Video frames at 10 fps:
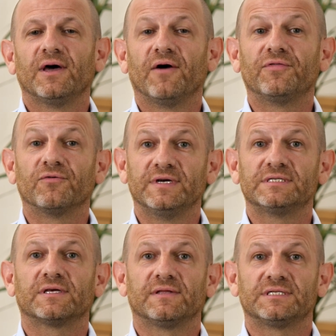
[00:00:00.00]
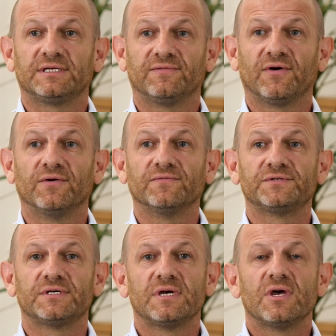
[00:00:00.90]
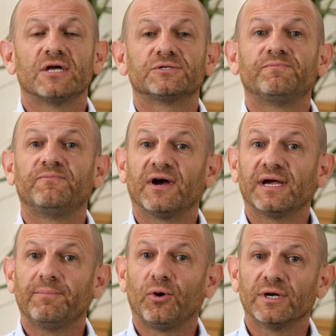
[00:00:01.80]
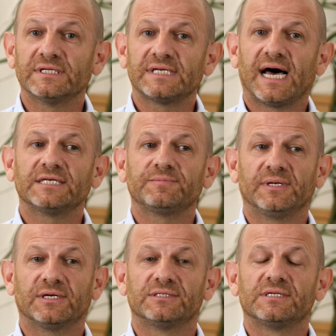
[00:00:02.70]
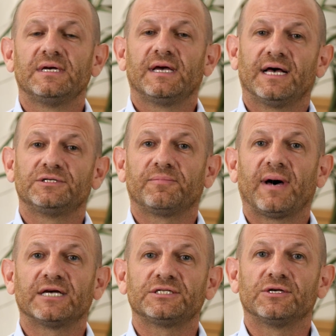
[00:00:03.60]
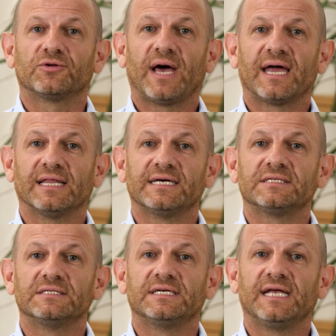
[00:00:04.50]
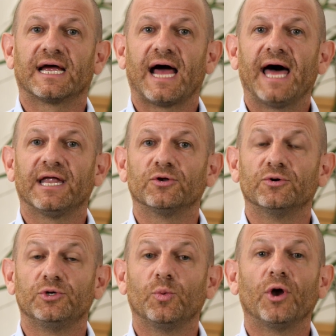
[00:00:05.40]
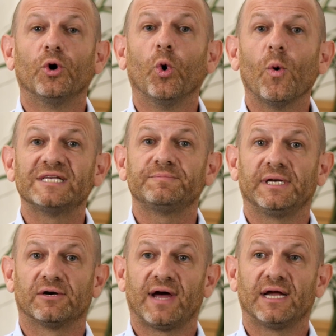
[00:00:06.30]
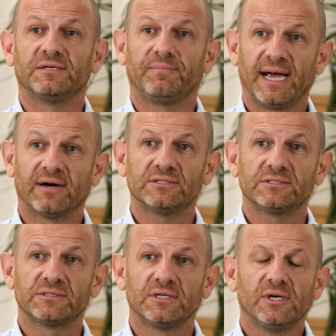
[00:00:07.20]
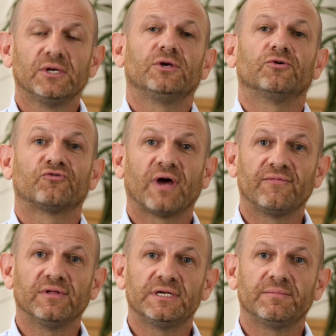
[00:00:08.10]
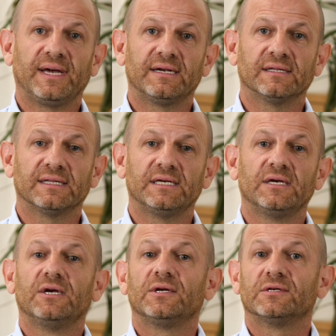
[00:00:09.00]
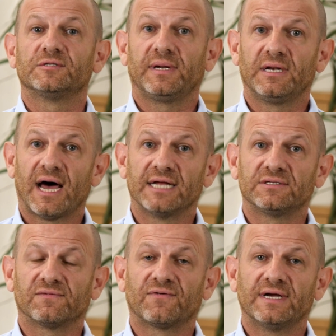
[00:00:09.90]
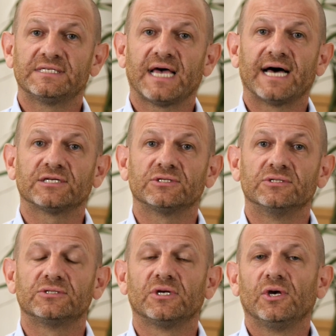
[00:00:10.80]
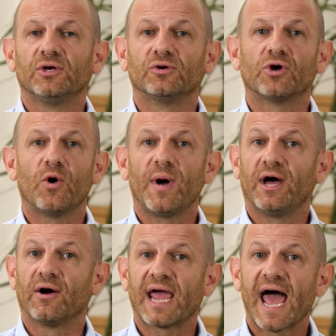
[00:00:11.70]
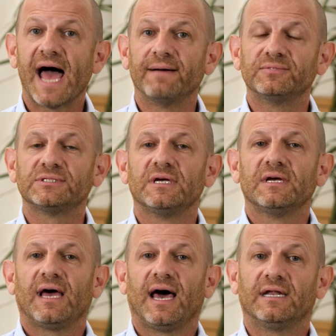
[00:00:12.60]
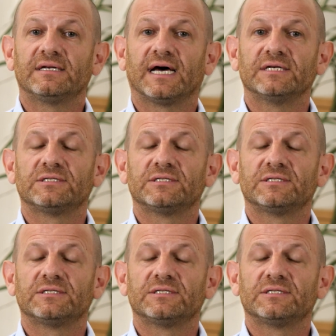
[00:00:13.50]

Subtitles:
of the risk that's involved. It's a very important task because as you're passing through adolescence and young adulthood, you won't always be around your parents. You'll travel independently, you'll spend nights at friends' houses, you'll go away on camps, and it